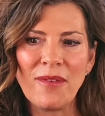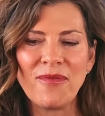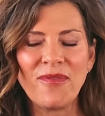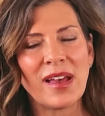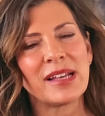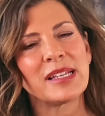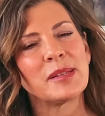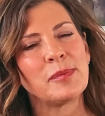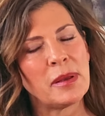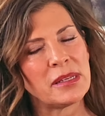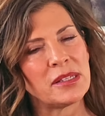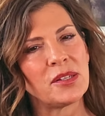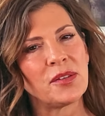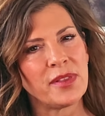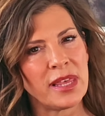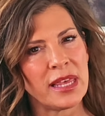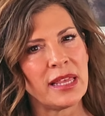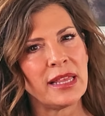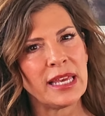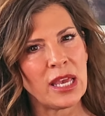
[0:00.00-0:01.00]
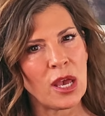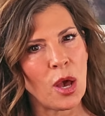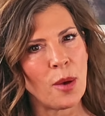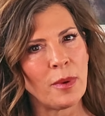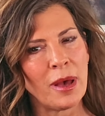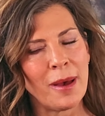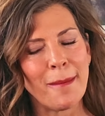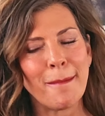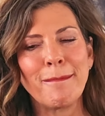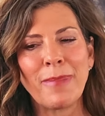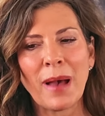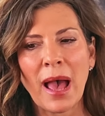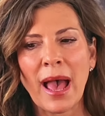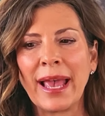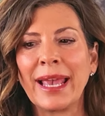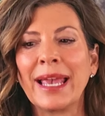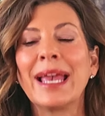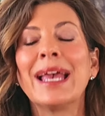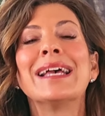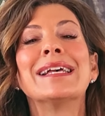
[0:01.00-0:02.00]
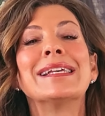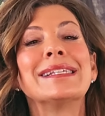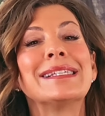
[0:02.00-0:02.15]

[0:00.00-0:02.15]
affects mesothelioma by